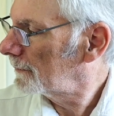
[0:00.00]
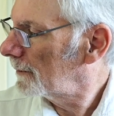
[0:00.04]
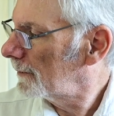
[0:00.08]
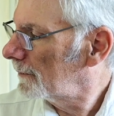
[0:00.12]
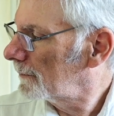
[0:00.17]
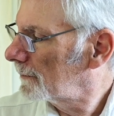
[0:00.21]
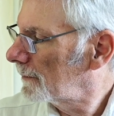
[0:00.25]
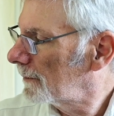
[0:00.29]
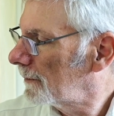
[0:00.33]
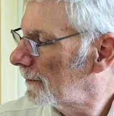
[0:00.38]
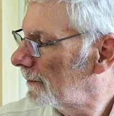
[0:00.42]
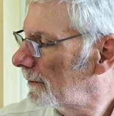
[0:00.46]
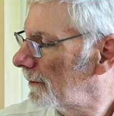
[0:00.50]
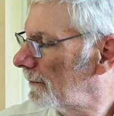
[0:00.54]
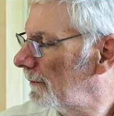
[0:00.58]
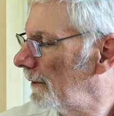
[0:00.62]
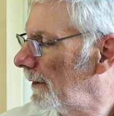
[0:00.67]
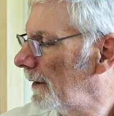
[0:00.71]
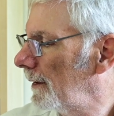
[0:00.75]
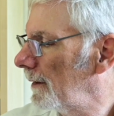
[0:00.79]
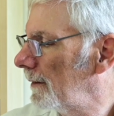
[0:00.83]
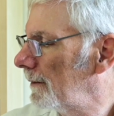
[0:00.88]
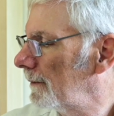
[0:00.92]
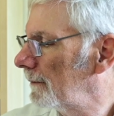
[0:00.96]
goes all the way
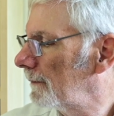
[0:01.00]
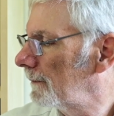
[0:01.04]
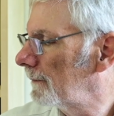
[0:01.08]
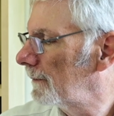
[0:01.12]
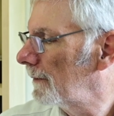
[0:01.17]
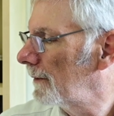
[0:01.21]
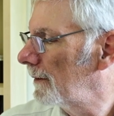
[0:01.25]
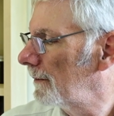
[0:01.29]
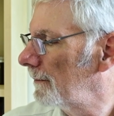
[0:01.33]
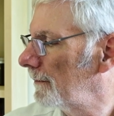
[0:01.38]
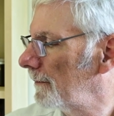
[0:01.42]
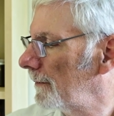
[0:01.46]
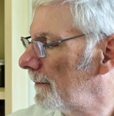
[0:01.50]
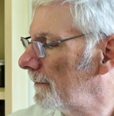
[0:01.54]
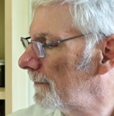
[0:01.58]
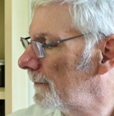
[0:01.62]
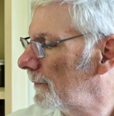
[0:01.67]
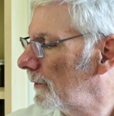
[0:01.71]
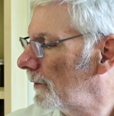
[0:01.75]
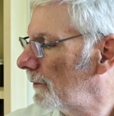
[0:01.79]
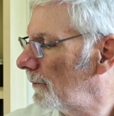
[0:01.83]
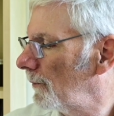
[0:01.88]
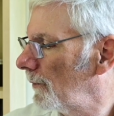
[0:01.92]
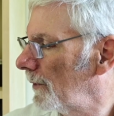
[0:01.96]
out from
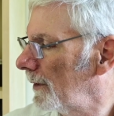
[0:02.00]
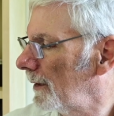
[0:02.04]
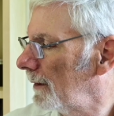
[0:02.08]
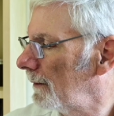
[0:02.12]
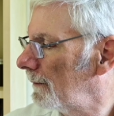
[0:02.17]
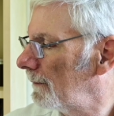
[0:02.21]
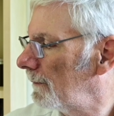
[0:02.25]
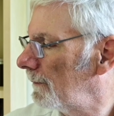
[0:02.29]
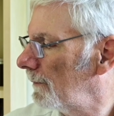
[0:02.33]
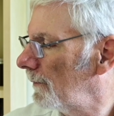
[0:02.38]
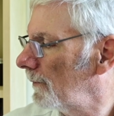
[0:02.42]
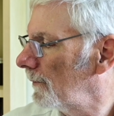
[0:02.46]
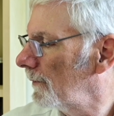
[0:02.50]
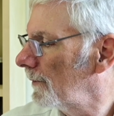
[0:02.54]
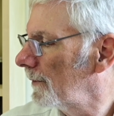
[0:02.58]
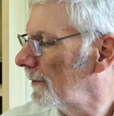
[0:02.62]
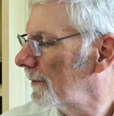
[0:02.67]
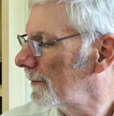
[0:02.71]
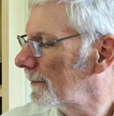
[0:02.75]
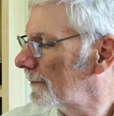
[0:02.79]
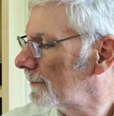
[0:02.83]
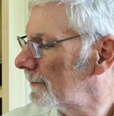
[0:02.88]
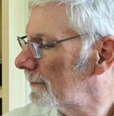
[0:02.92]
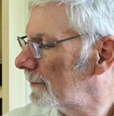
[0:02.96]

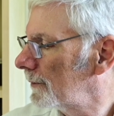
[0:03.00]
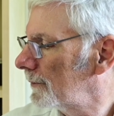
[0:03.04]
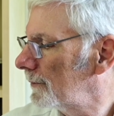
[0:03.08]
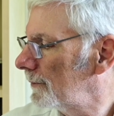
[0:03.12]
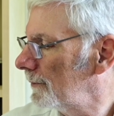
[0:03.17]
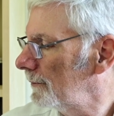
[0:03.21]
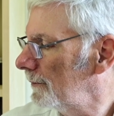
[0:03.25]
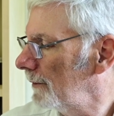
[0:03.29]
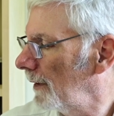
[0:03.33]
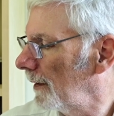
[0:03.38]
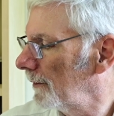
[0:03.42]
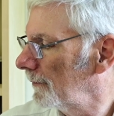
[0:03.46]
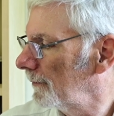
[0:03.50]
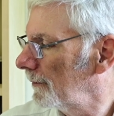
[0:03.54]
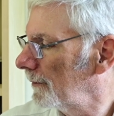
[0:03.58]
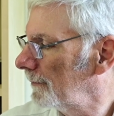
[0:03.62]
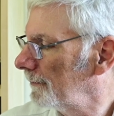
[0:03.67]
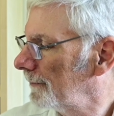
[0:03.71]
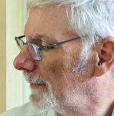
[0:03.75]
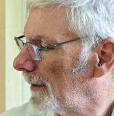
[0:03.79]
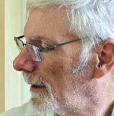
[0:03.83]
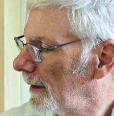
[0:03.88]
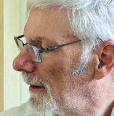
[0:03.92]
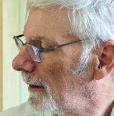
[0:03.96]
24-200.
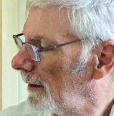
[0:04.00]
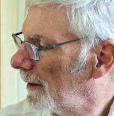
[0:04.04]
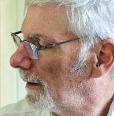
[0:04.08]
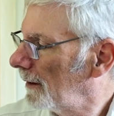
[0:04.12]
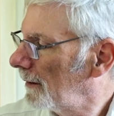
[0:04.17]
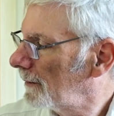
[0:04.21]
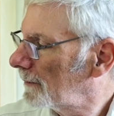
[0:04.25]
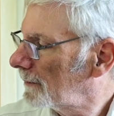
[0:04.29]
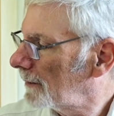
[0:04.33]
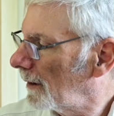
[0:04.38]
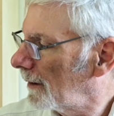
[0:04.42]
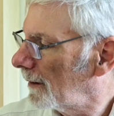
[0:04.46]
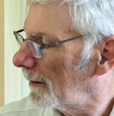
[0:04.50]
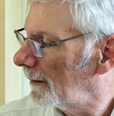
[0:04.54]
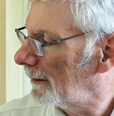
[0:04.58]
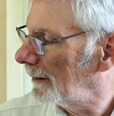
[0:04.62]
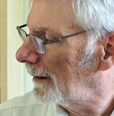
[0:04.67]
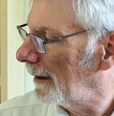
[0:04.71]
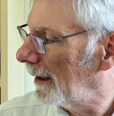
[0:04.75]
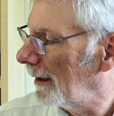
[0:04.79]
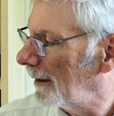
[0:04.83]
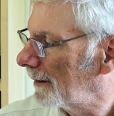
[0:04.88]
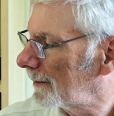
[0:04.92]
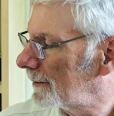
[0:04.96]
It's got a
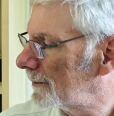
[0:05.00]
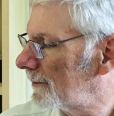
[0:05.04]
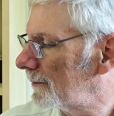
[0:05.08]
lock